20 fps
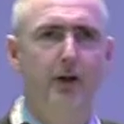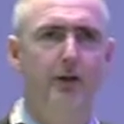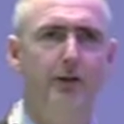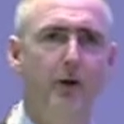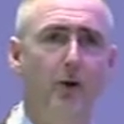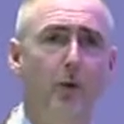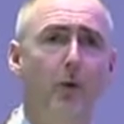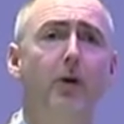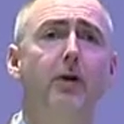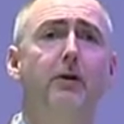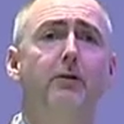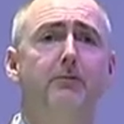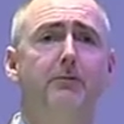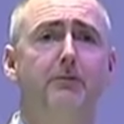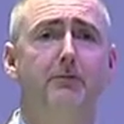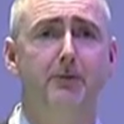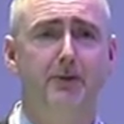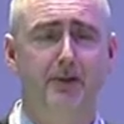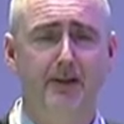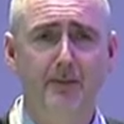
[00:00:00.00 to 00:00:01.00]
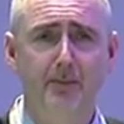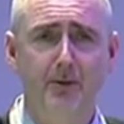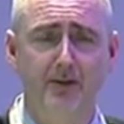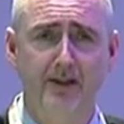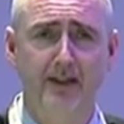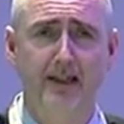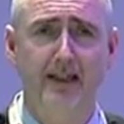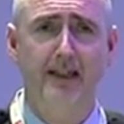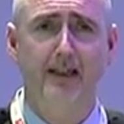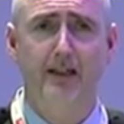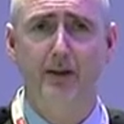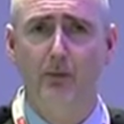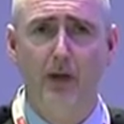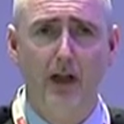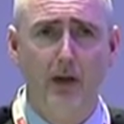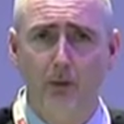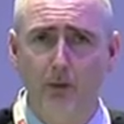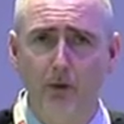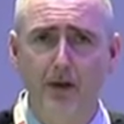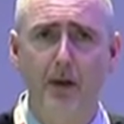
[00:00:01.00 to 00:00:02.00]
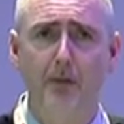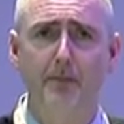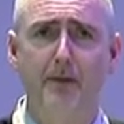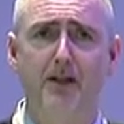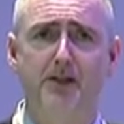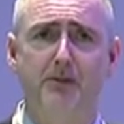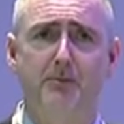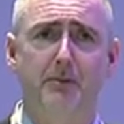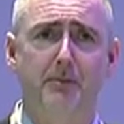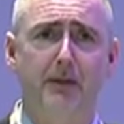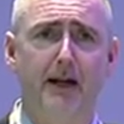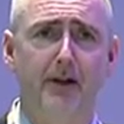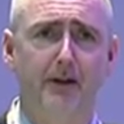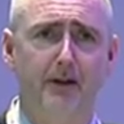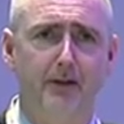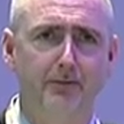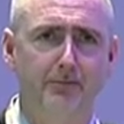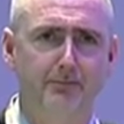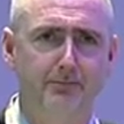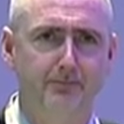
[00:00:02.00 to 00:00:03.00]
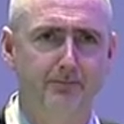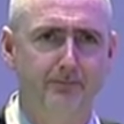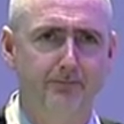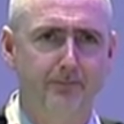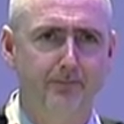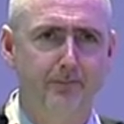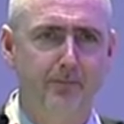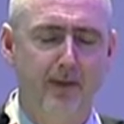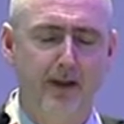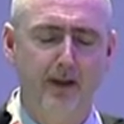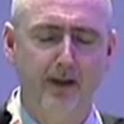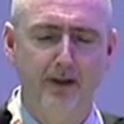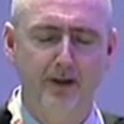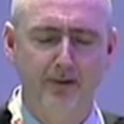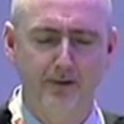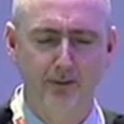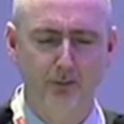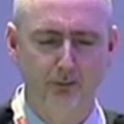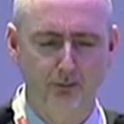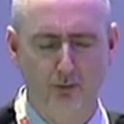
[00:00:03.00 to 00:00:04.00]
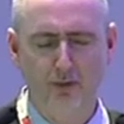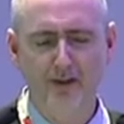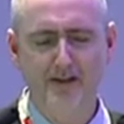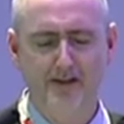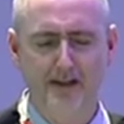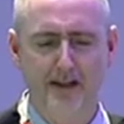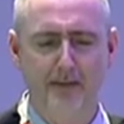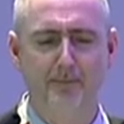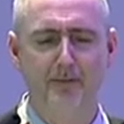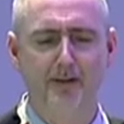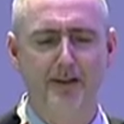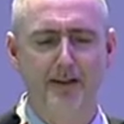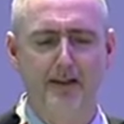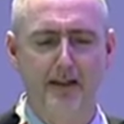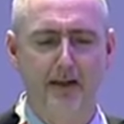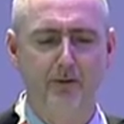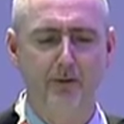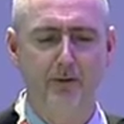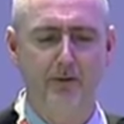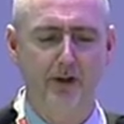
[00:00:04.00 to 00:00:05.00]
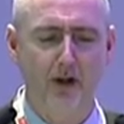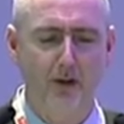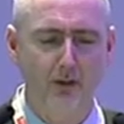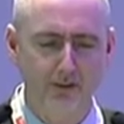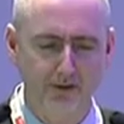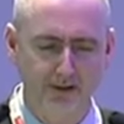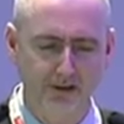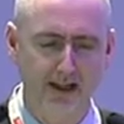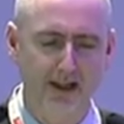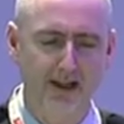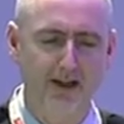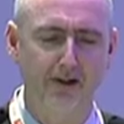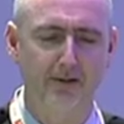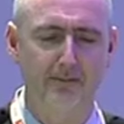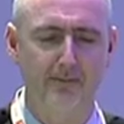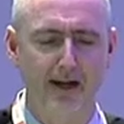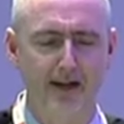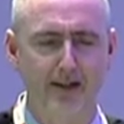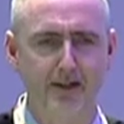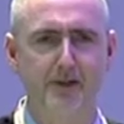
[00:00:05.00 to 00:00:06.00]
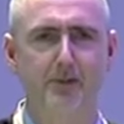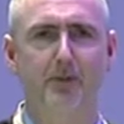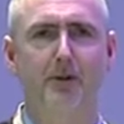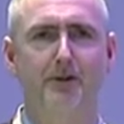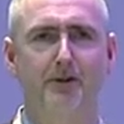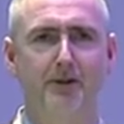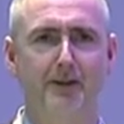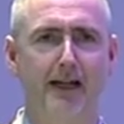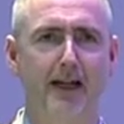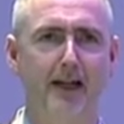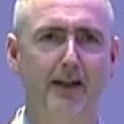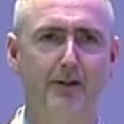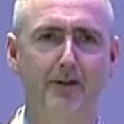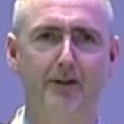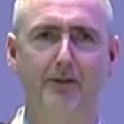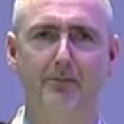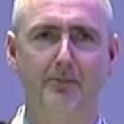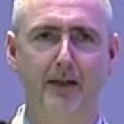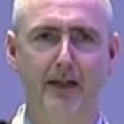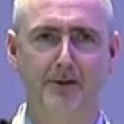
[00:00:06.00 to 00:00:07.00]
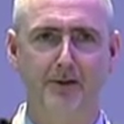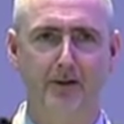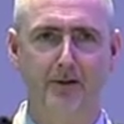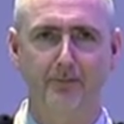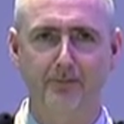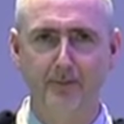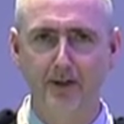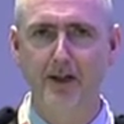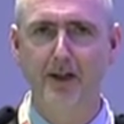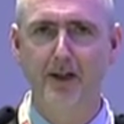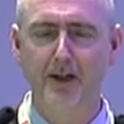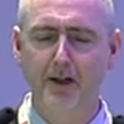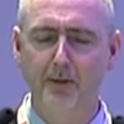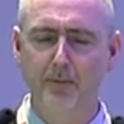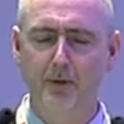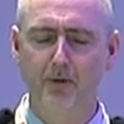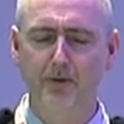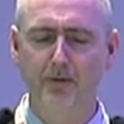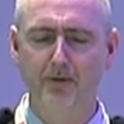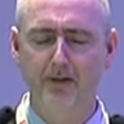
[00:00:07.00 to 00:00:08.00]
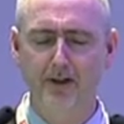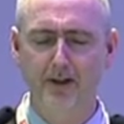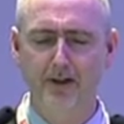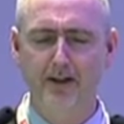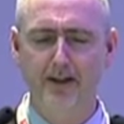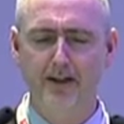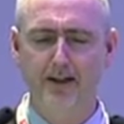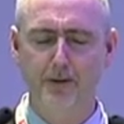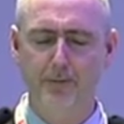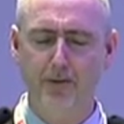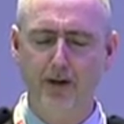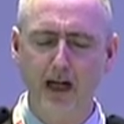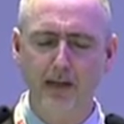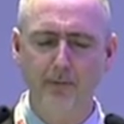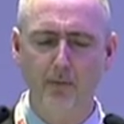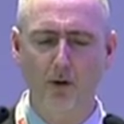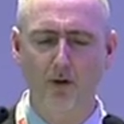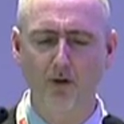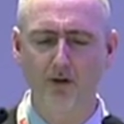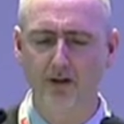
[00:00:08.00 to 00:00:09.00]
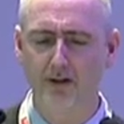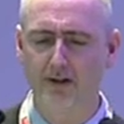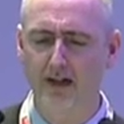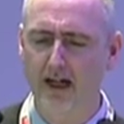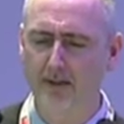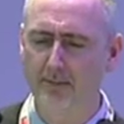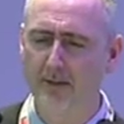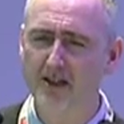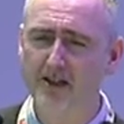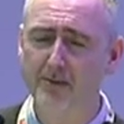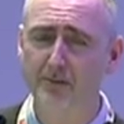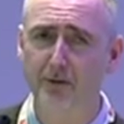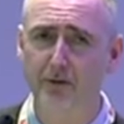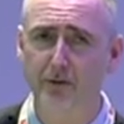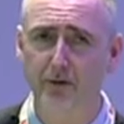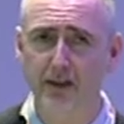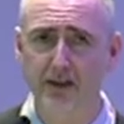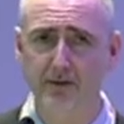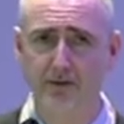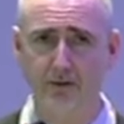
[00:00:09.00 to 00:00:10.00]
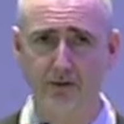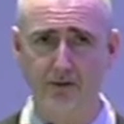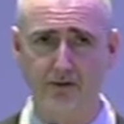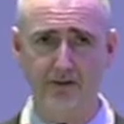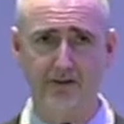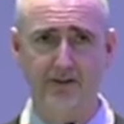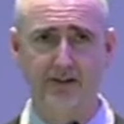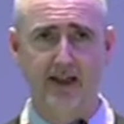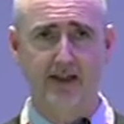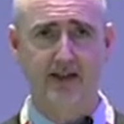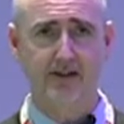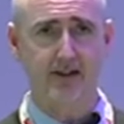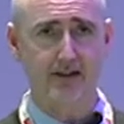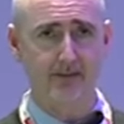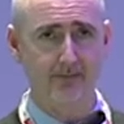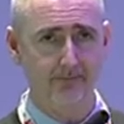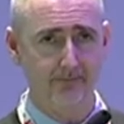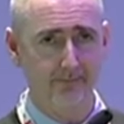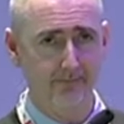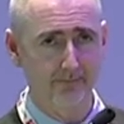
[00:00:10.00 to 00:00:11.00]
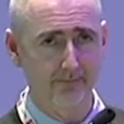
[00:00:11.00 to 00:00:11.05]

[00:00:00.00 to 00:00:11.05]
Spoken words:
So, simple thing, well, why does measurement matter? So, quite simply, everyone knows you can't manage what you can't measure. But it's far more than that. Measurement drives understanding.